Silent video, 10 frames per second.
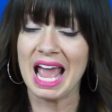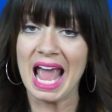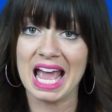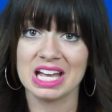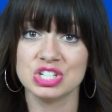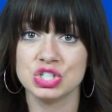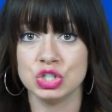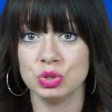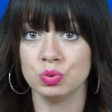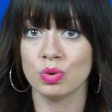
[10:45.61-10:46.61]
and
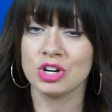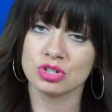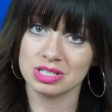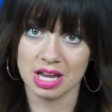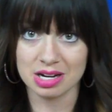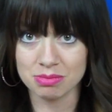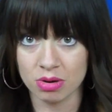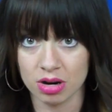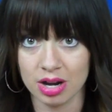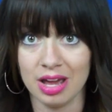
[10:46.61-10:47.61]
you understand it
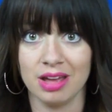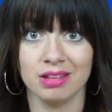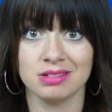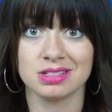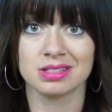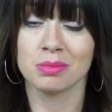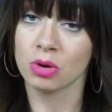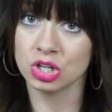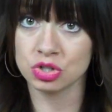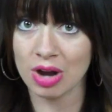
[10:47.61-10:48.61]
more, and the
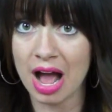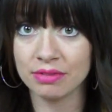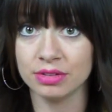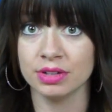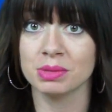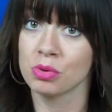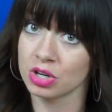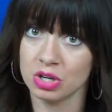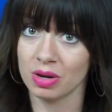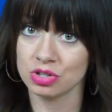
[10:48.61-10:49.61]
more you travel, the more
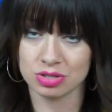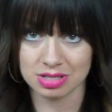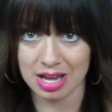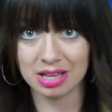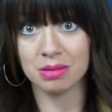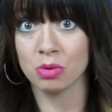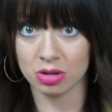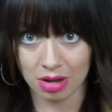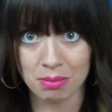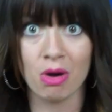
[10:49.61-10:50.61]
you understand, and the more
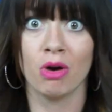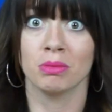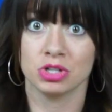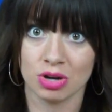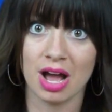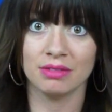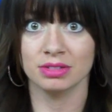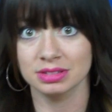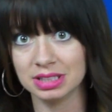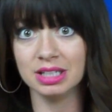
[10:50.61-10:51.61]
you come home and
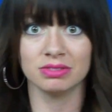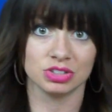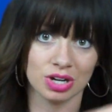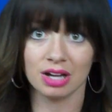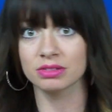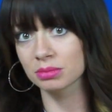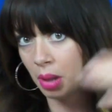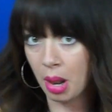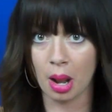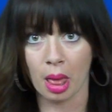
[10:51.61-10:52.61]
travel and leave and travel, blah,
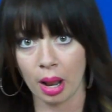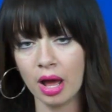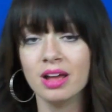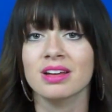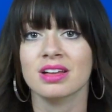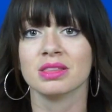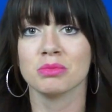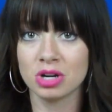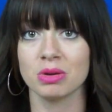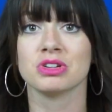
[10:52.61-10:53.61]
blah, blah, blah, the
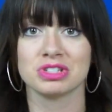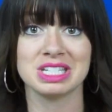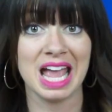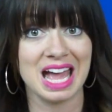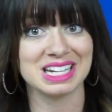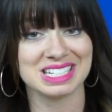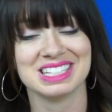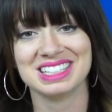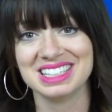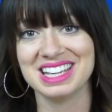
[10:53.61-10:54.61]
more you understand,
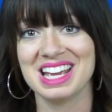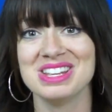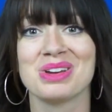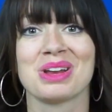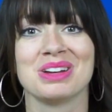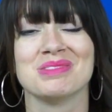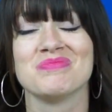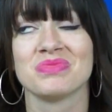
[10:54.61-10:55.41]
and you can